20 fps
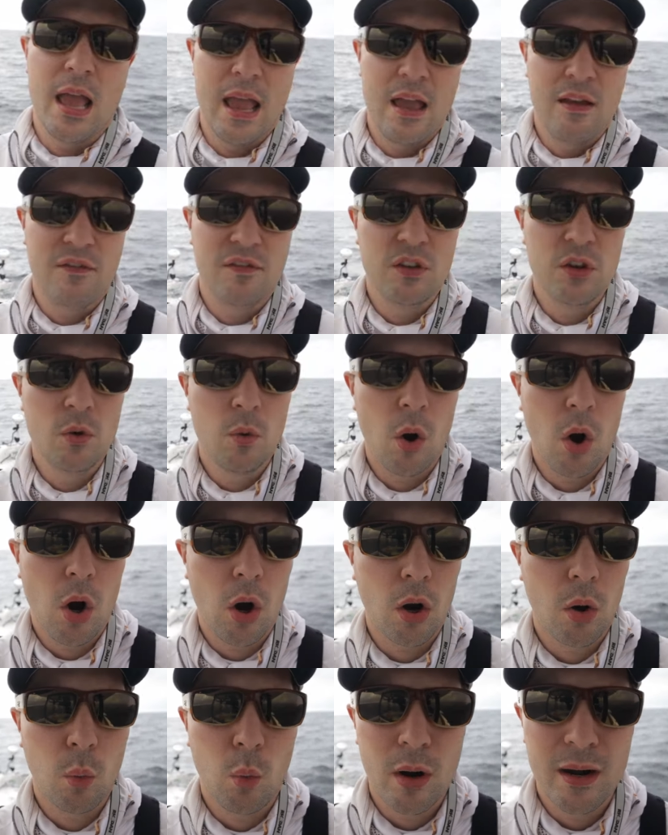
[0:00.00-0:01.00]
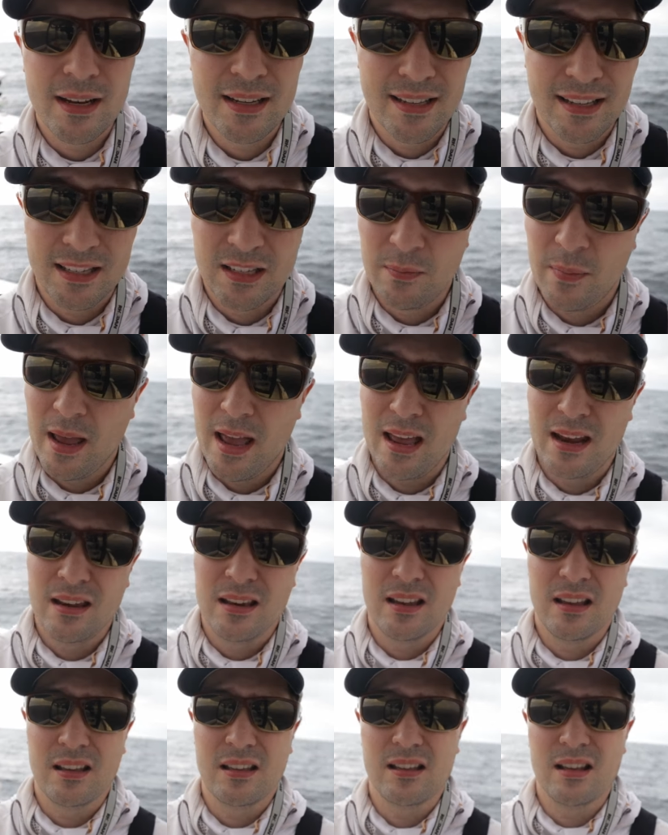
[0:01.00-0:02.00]
if you are wanting to
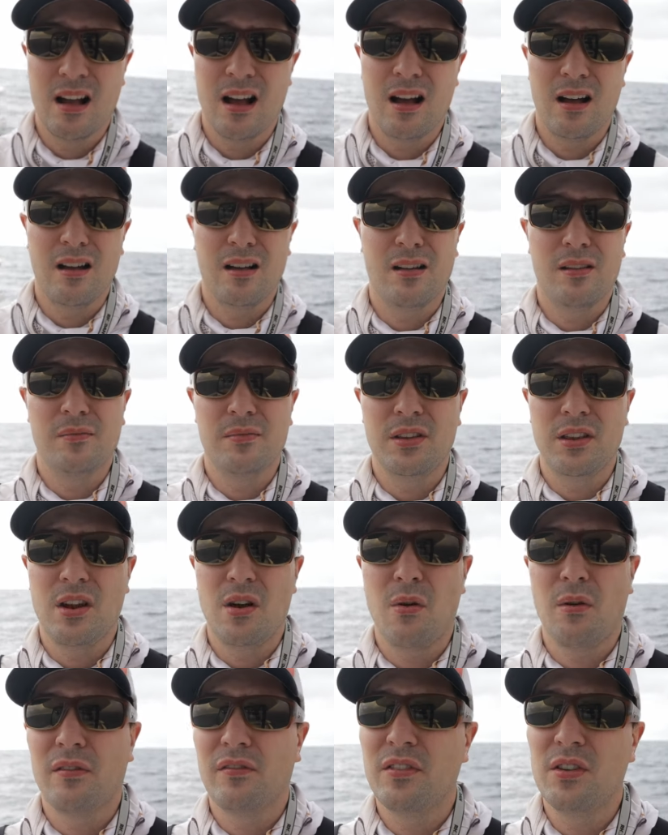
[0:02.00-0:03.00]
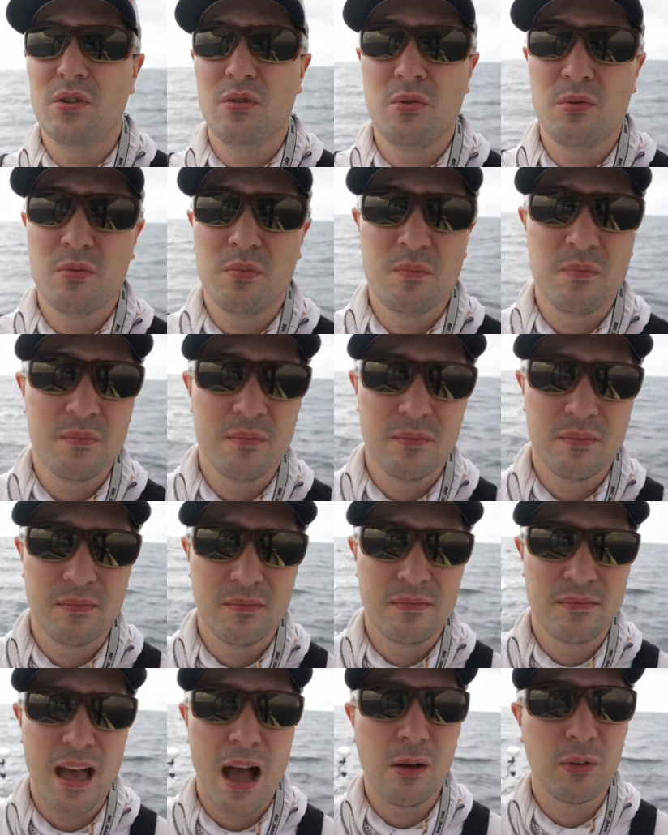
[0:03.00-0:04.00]
spend a few
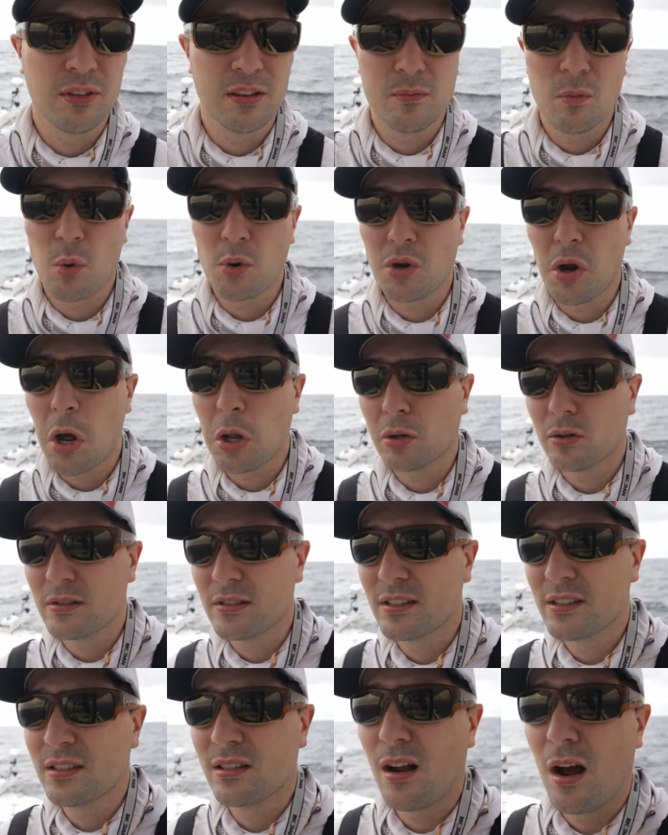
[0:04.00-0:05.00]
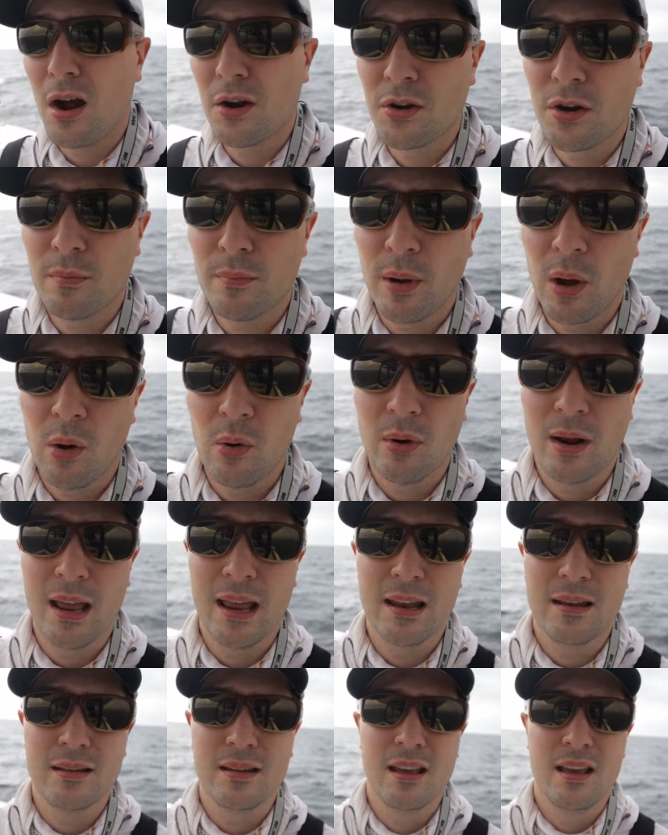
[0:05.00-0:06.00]
thousand more dollars on your boat
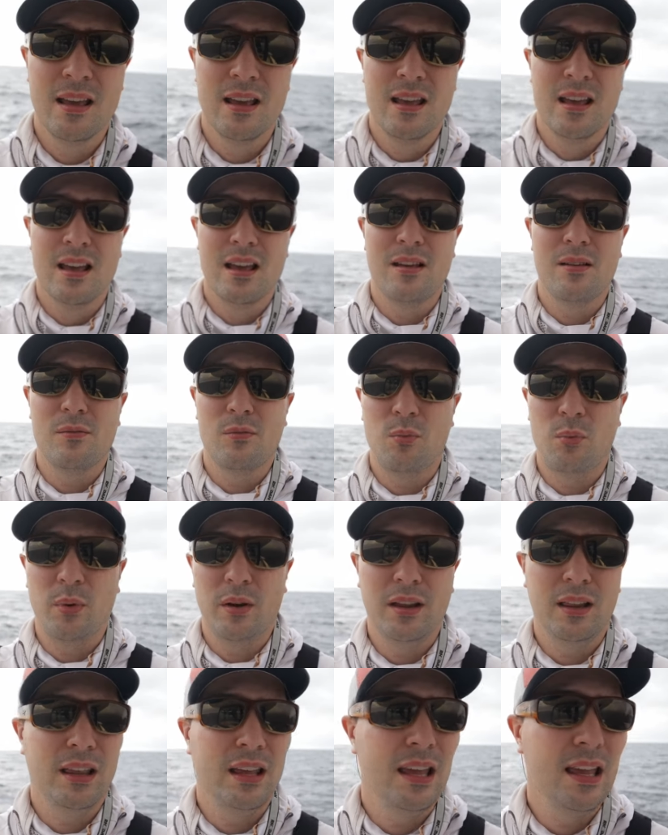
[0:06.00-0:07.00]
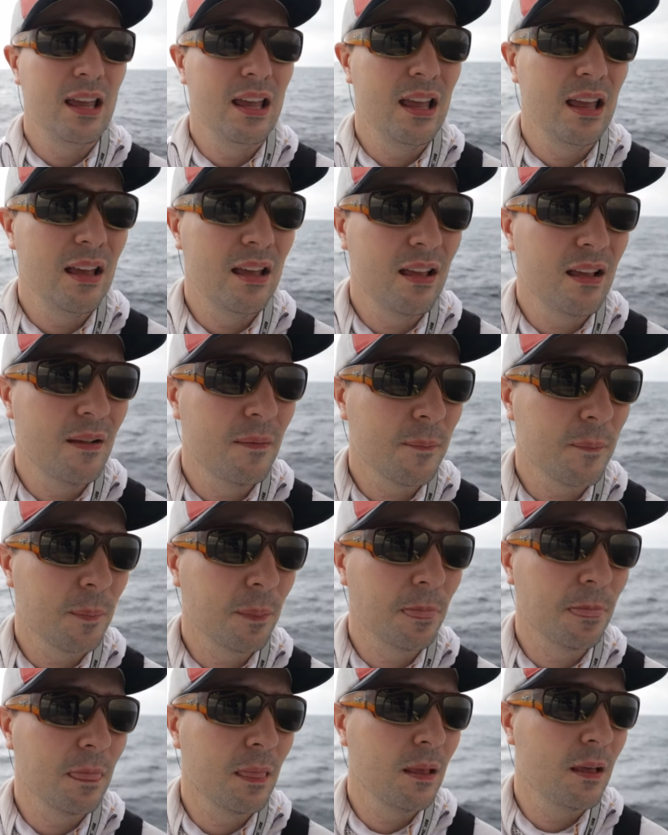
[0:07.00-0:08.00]
and really
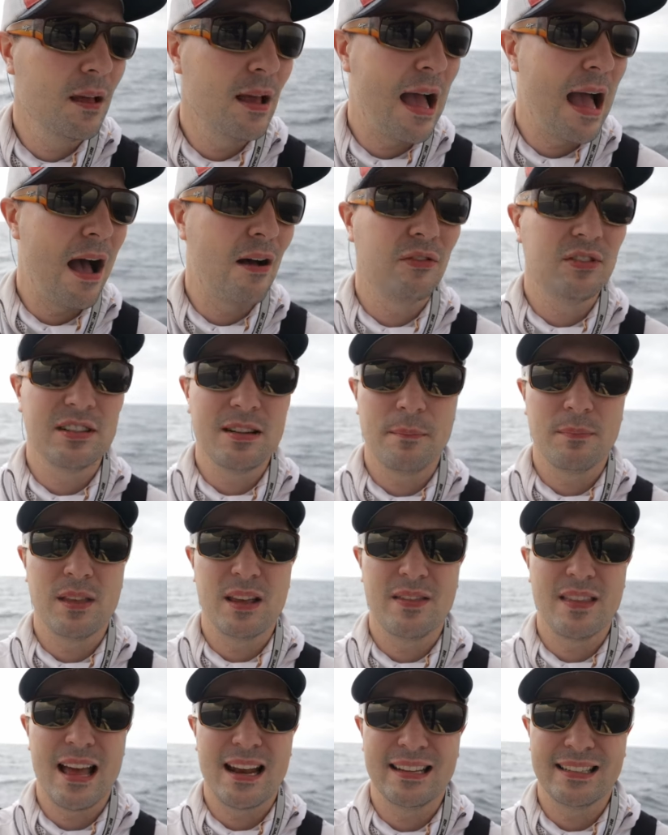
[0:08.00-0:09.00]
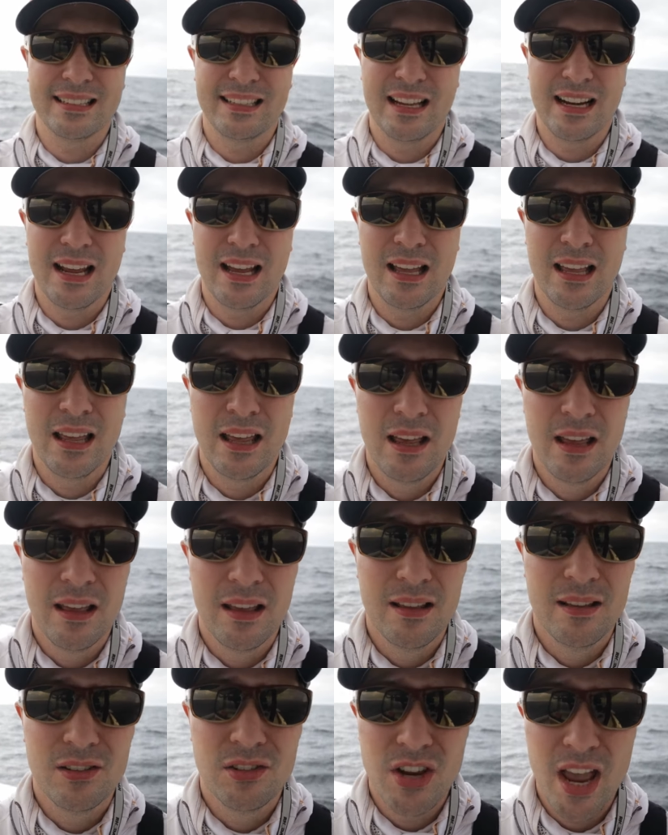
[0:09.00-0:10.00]
have something that is gonna
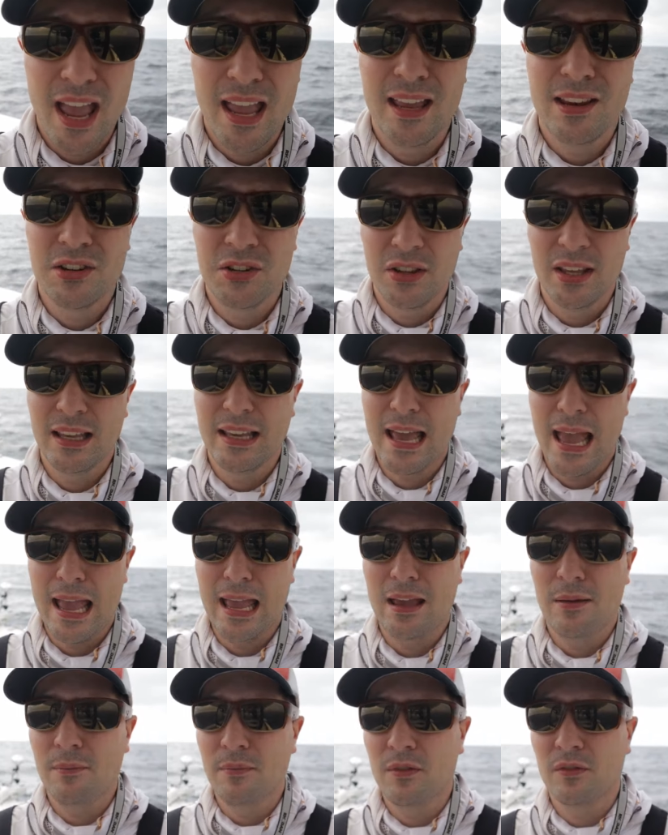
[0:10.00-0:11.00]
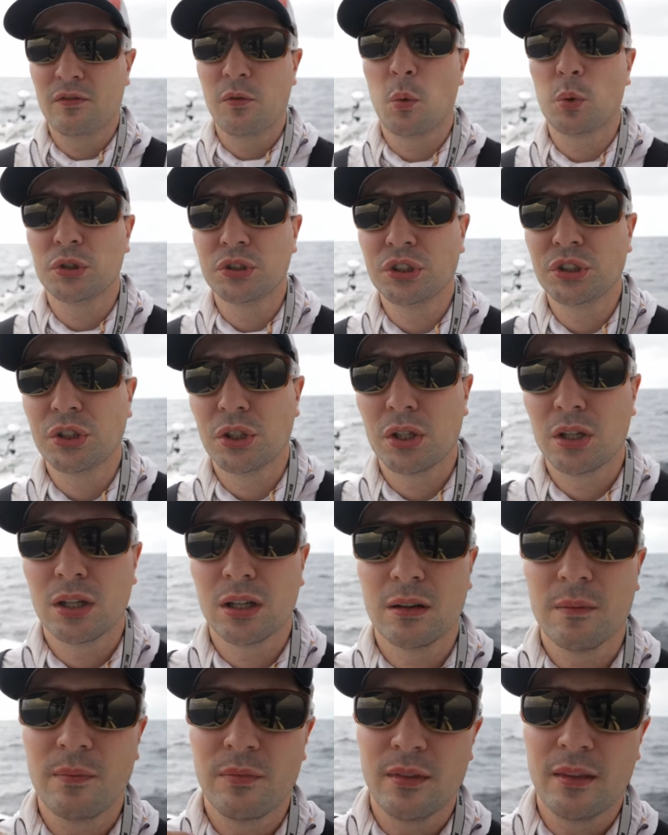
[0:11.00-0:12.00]
change the game for
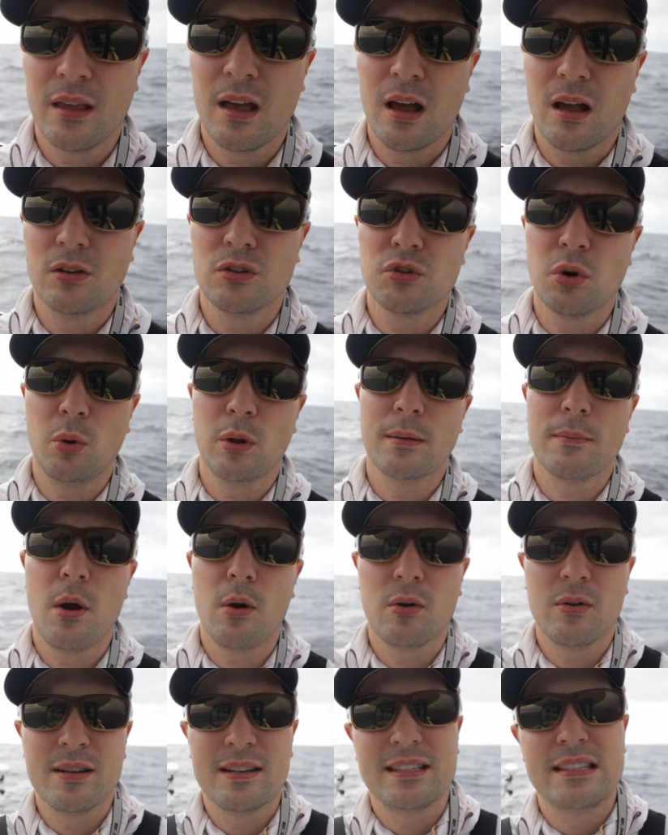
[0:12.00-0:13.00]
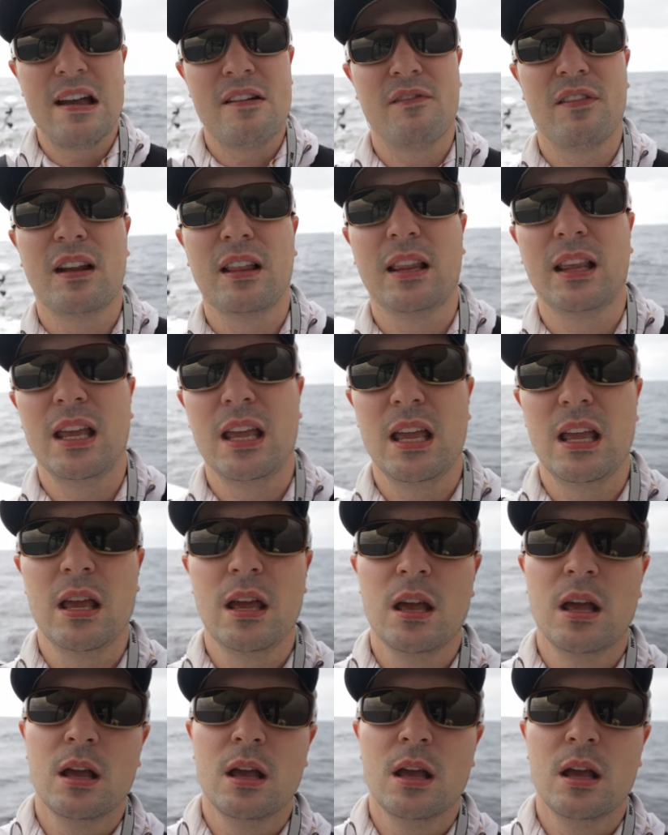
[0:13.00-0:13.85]
sure, a trolling motor is definitely